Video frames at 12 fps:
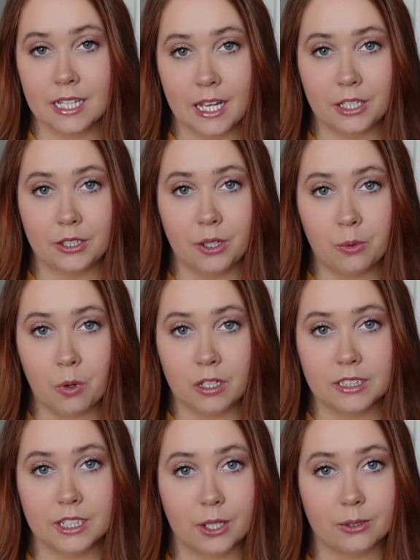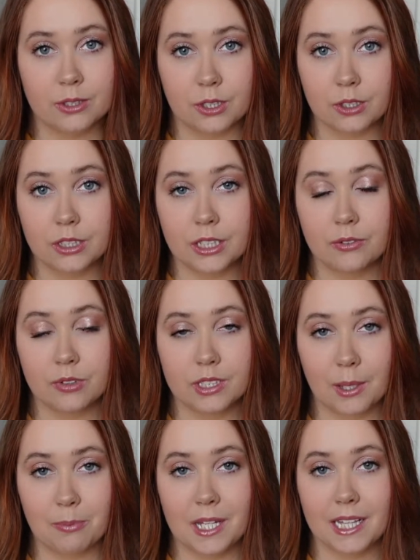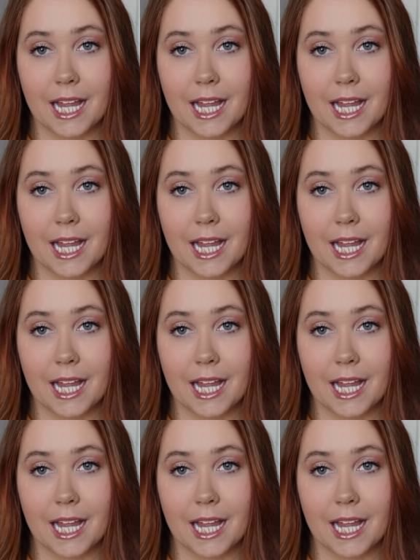and you don't want to go searching for something